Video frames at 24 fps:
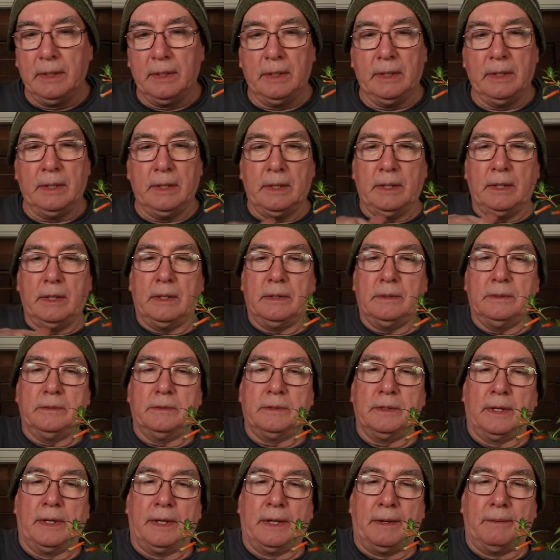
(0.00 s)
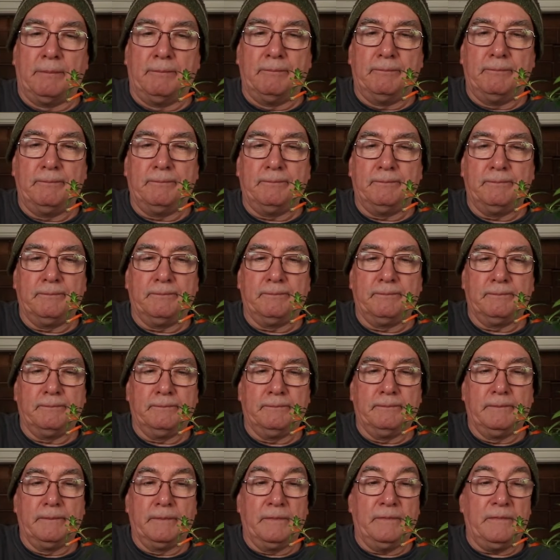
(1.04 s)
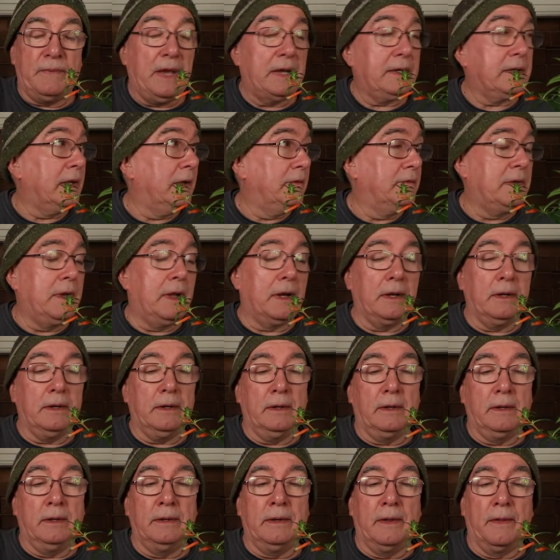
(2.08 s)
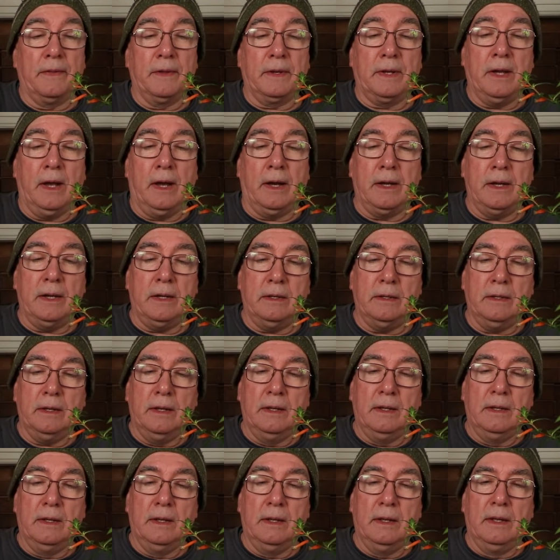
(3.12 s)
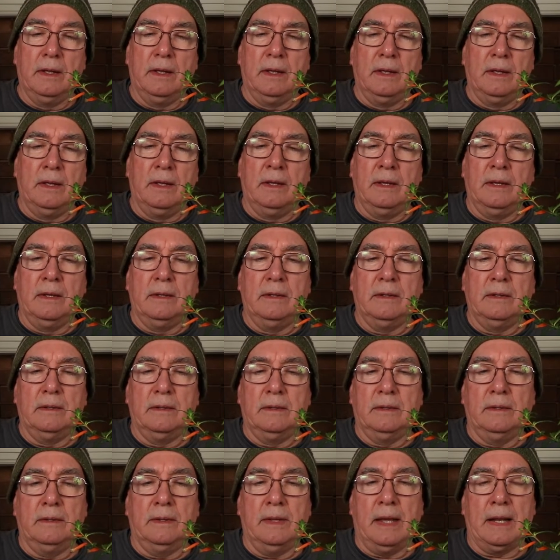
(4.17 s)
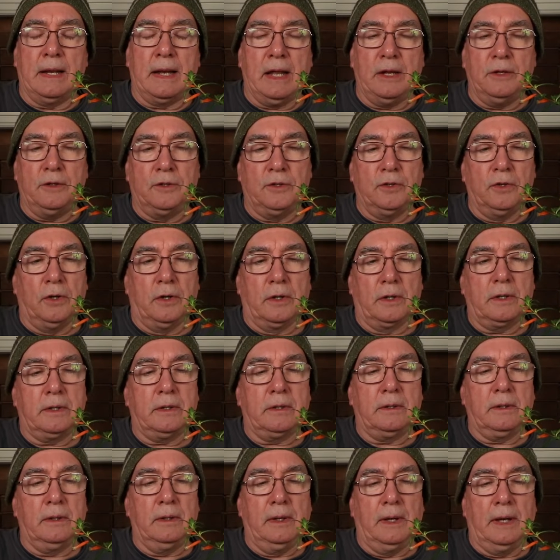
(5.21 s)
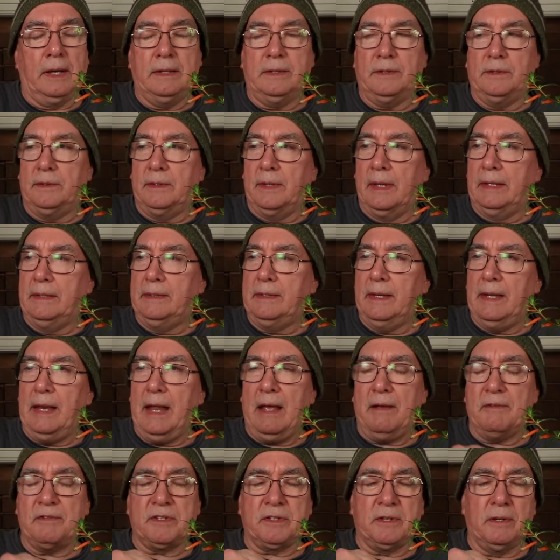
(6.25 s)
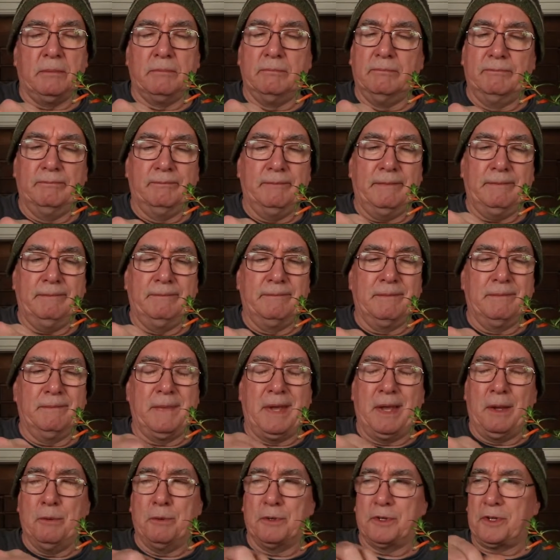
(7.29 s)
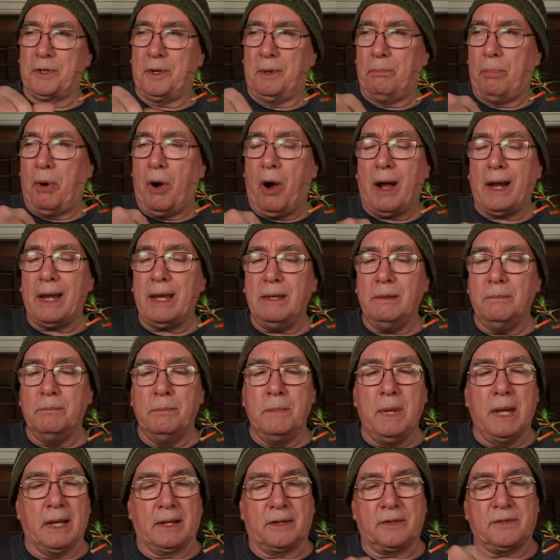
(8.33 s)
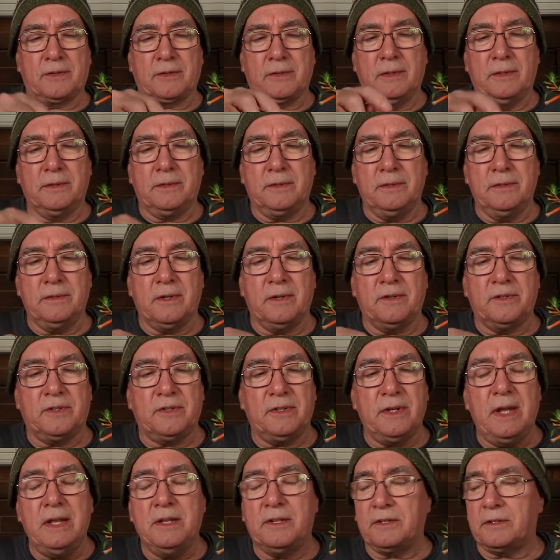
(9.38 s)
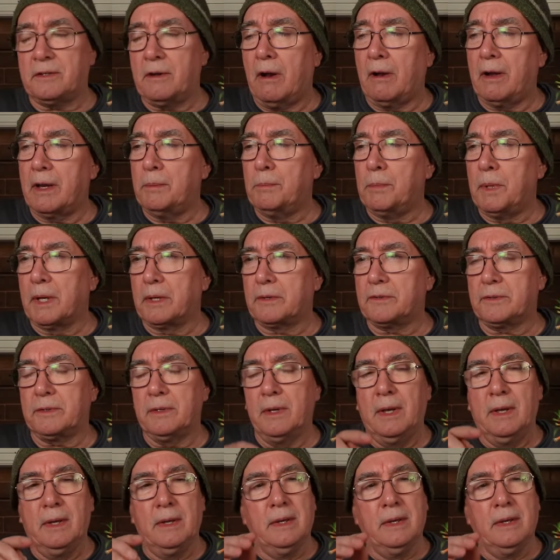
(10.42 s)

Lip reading: And in fact, I've got another cutting that I took. I did have some, it was a potting mix. This is a seed starting mix.